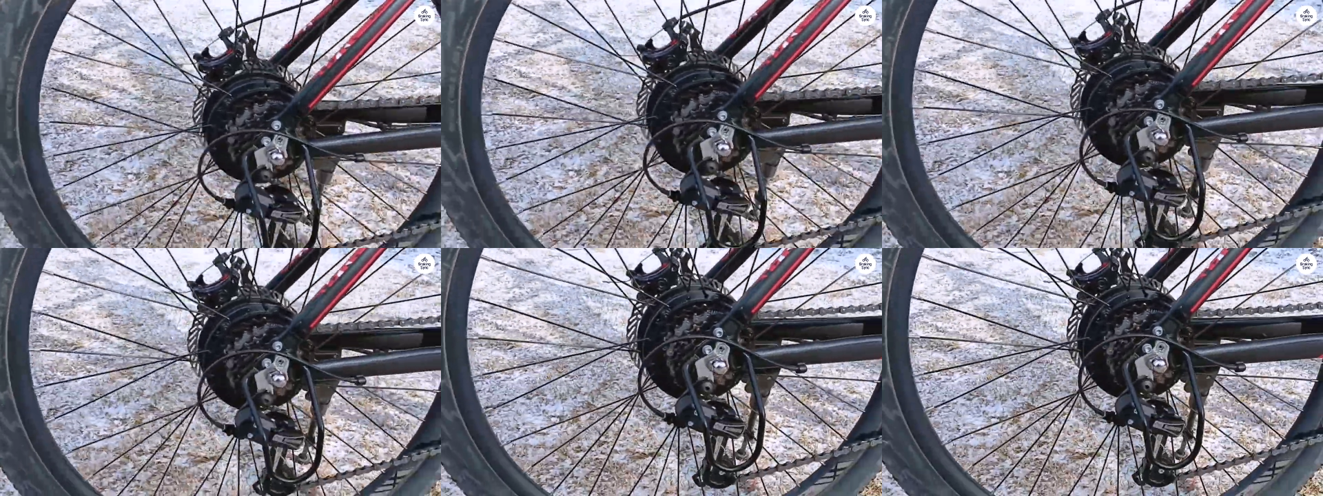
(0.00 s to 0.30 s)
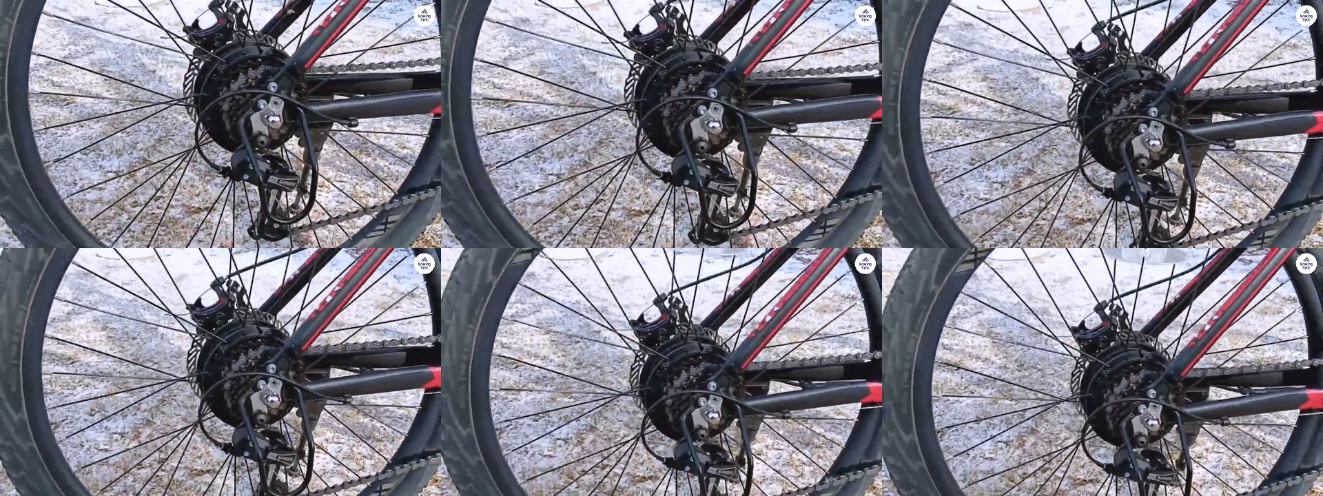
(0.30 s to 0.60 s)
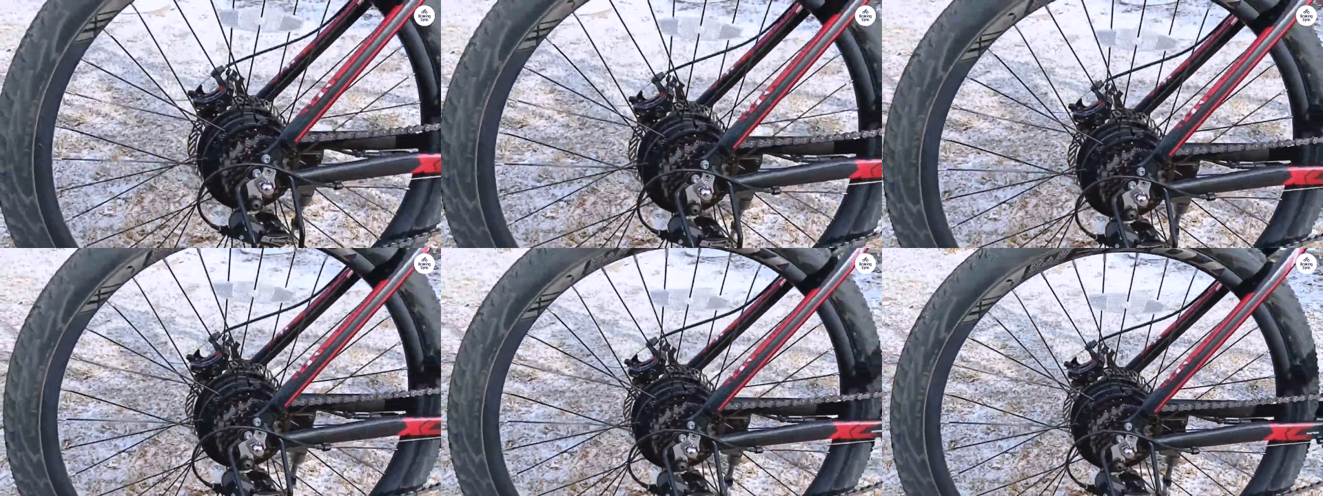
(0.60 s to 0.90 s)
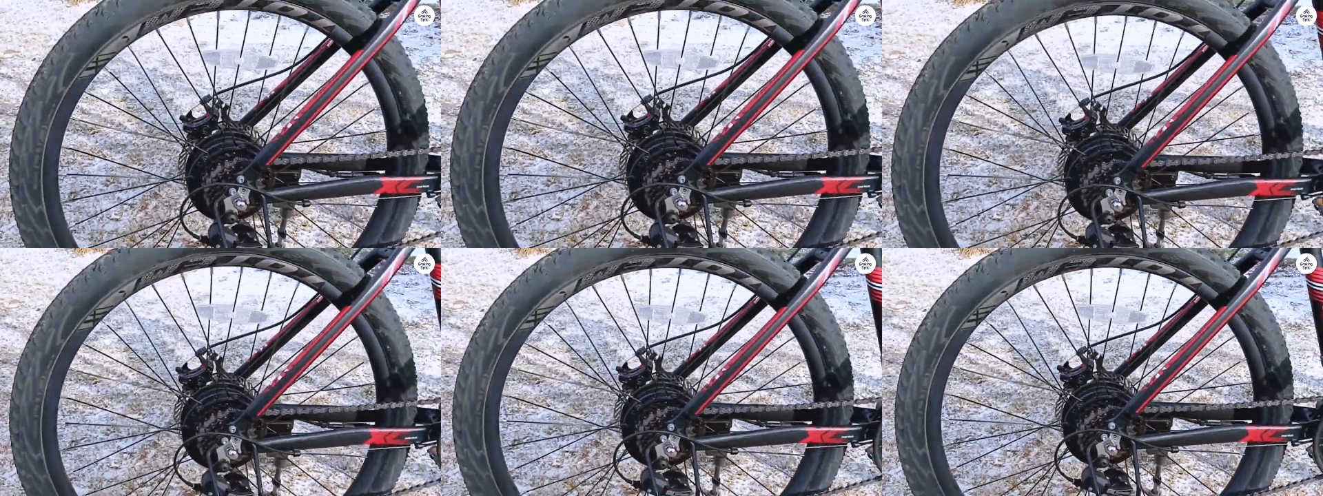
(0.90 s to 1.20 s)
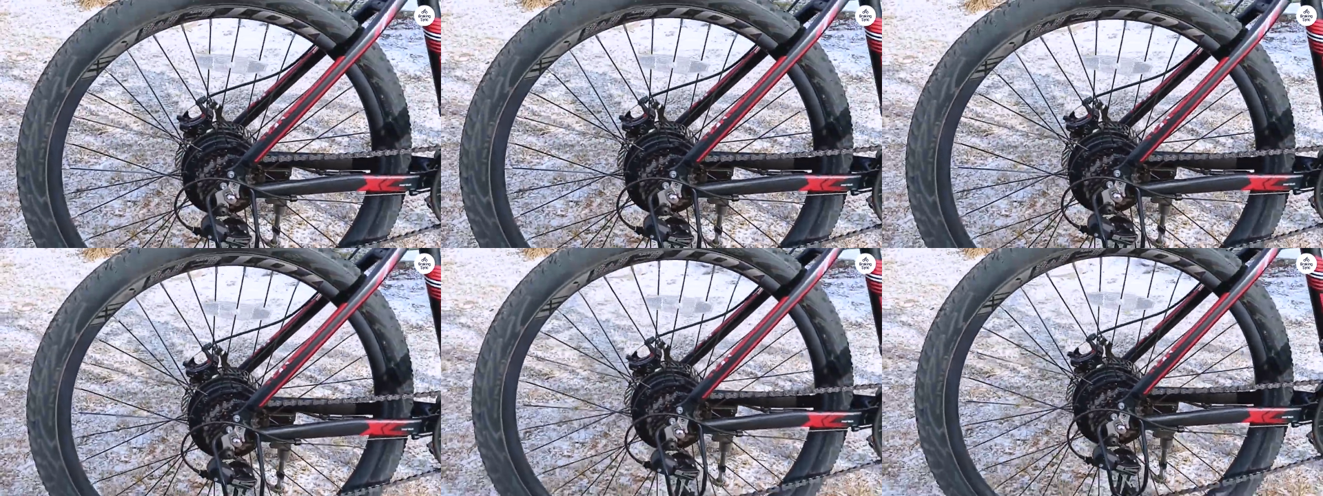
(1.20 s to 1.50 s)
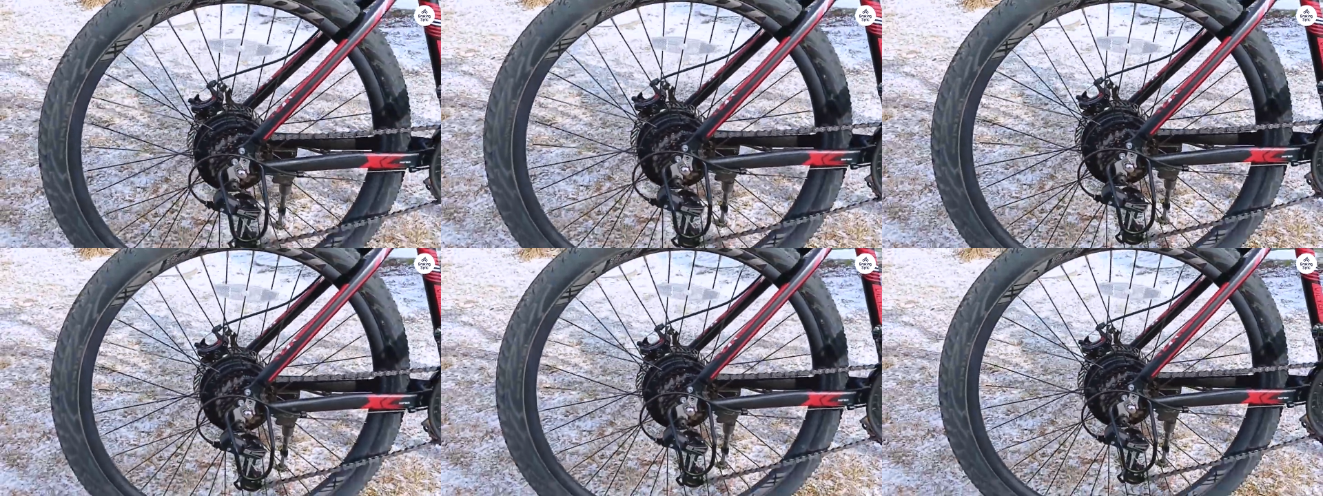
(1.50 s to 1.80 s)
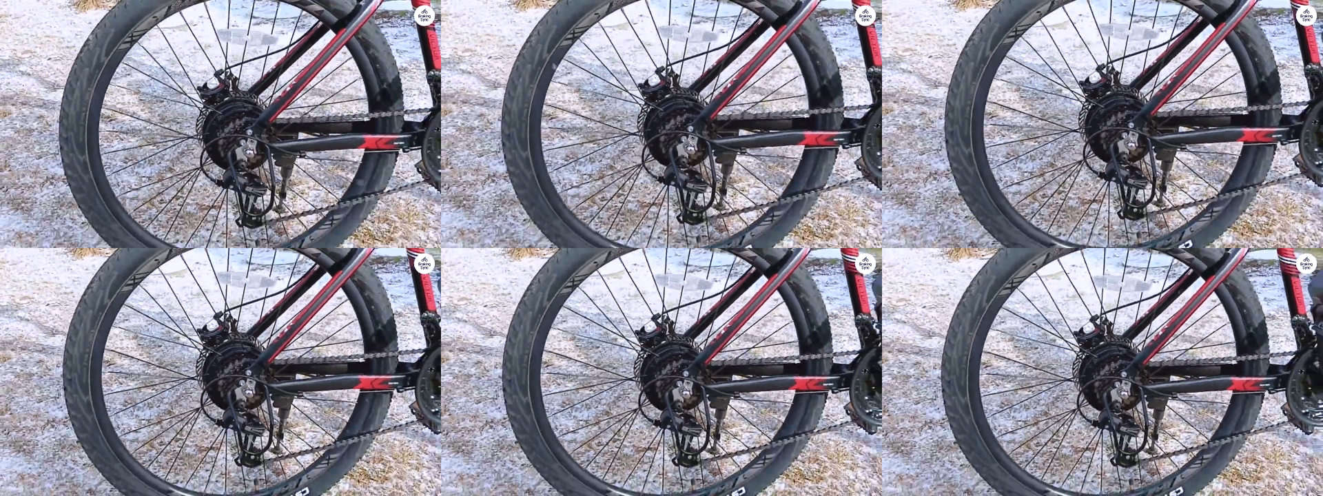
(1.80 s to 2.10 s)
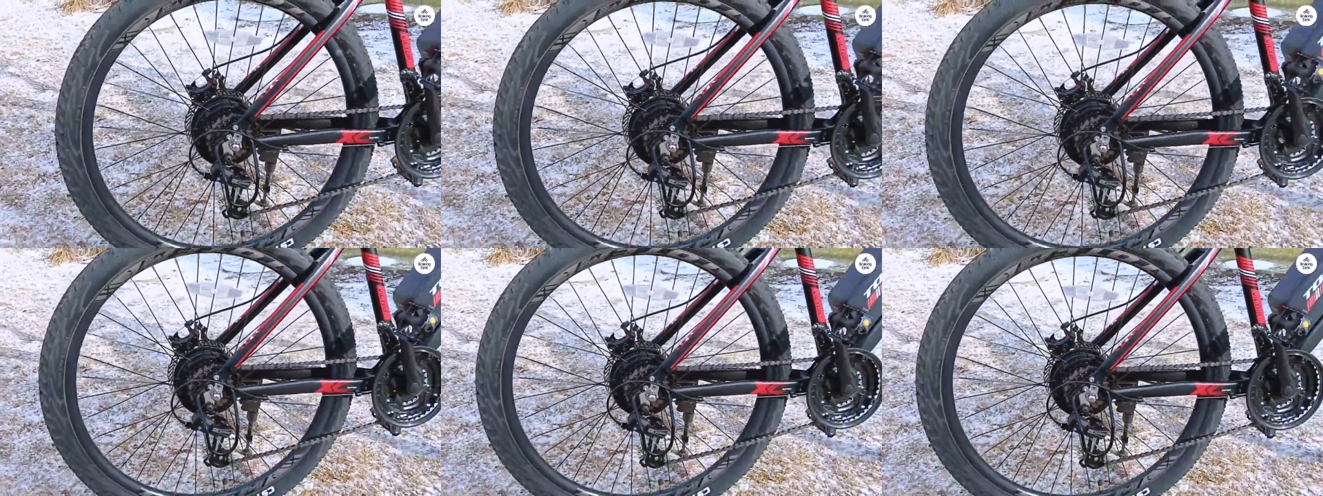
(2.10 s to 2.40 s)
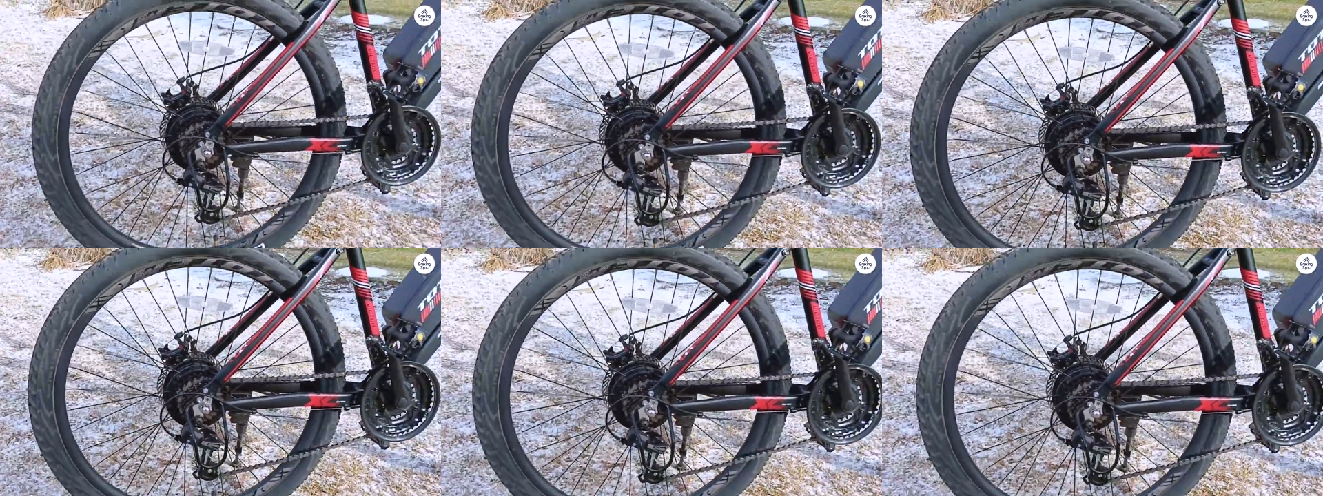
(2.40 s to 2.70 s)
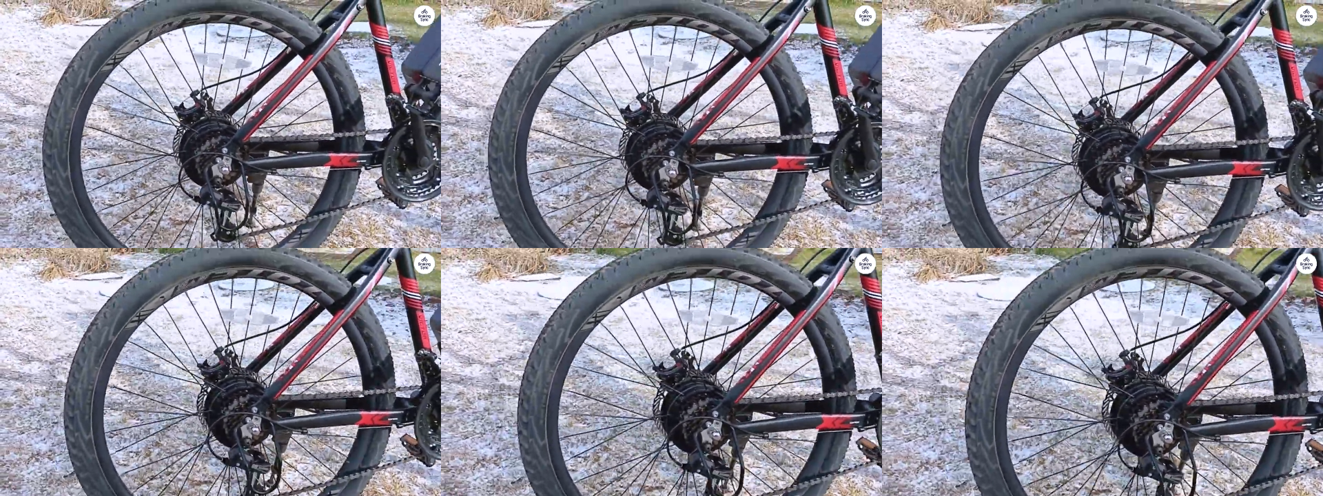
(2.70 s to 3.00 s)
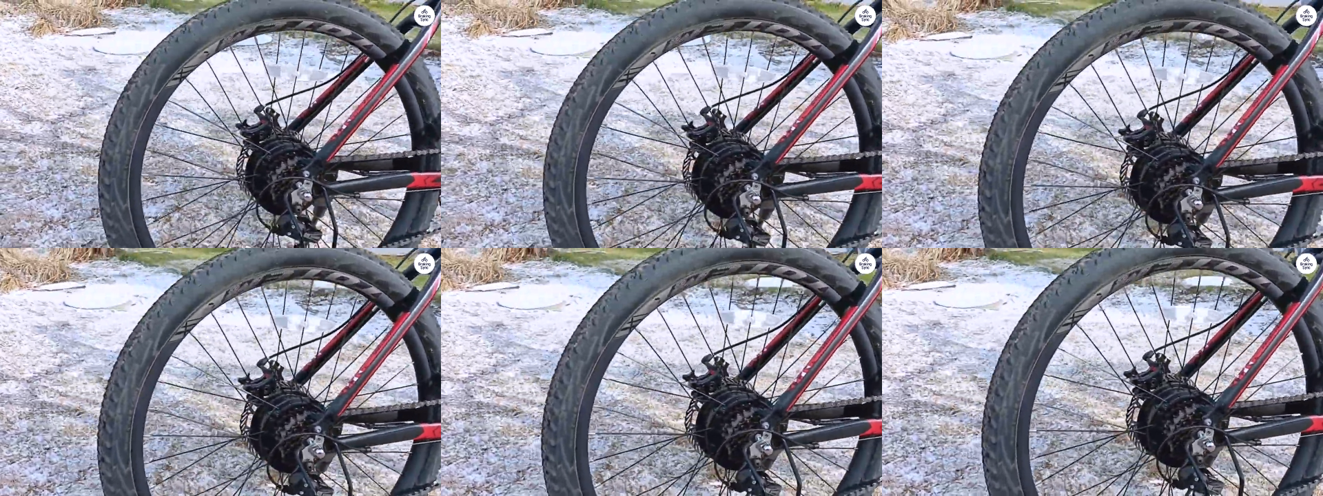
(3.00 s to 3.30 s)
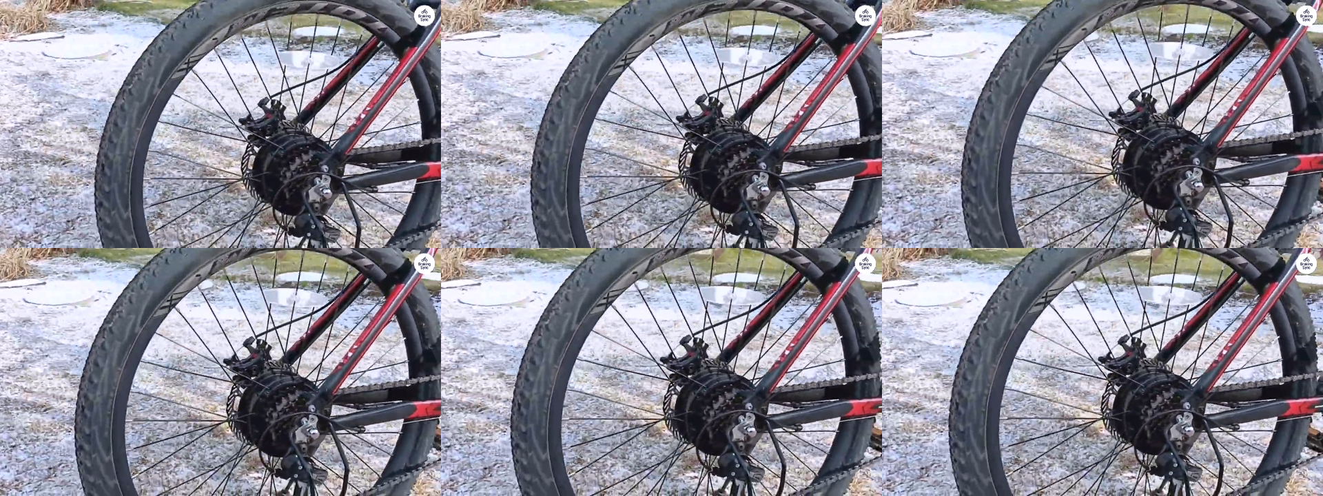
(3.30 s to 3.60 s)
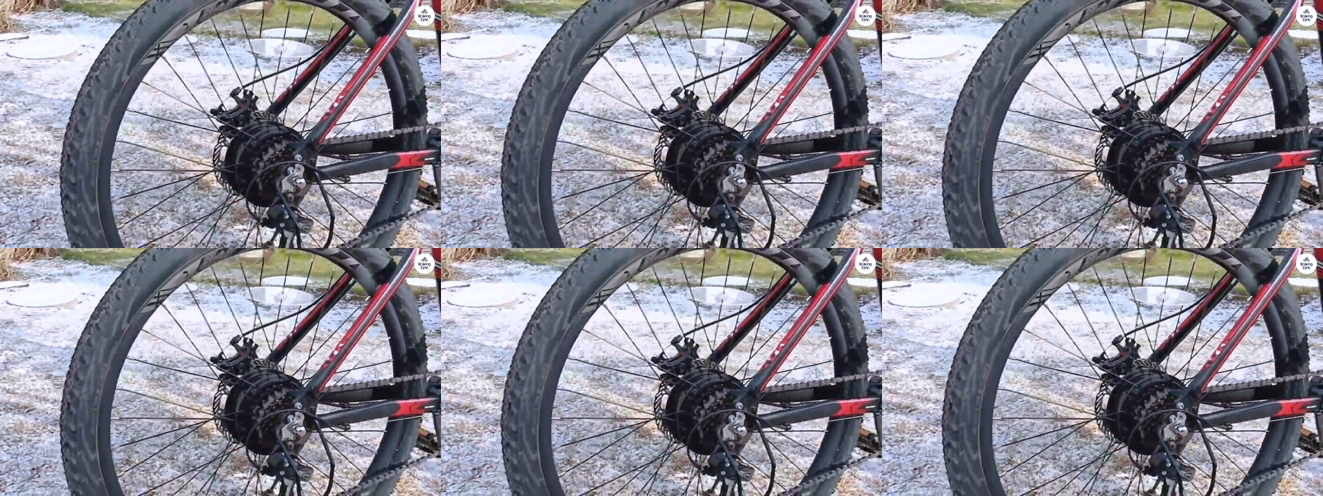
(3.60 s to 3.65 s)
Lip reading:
(no speaker visible)